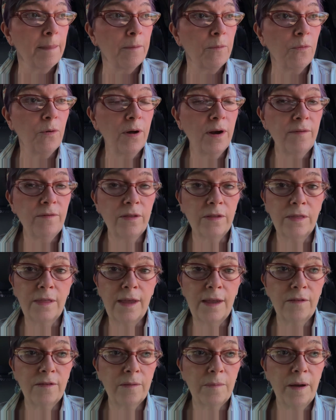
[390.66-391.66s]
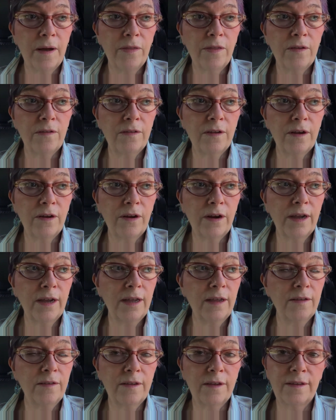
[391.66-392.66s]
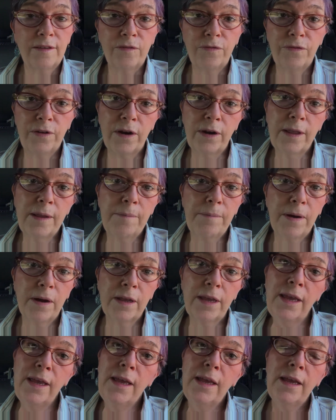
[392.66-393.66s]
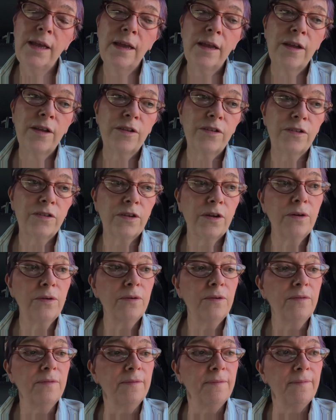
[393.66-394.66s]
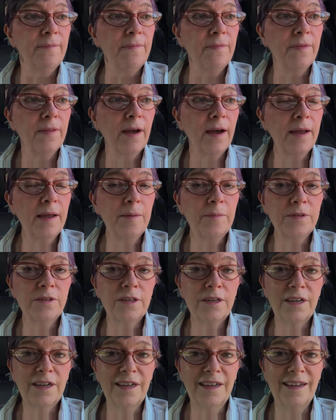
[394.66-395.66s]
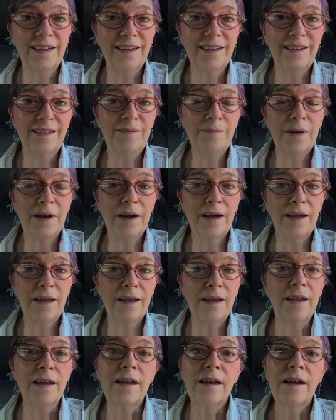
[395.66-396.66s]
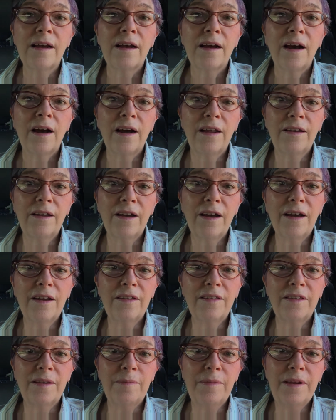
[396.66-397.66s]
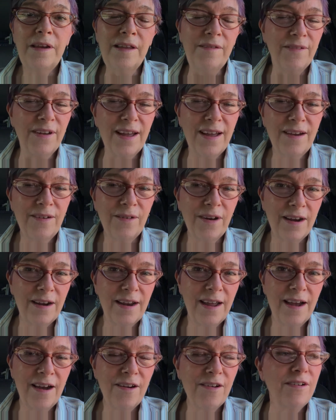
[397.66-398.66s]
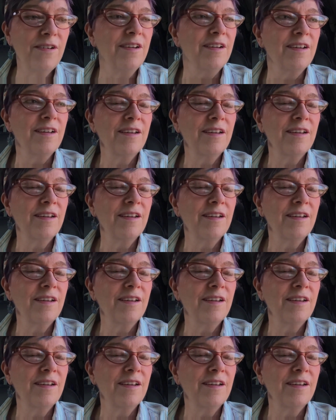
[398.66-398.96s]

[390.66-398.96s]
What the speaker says: One of the things about this area is it's fairly buggy, so I am sitting in my Honda Odyssey minivan right now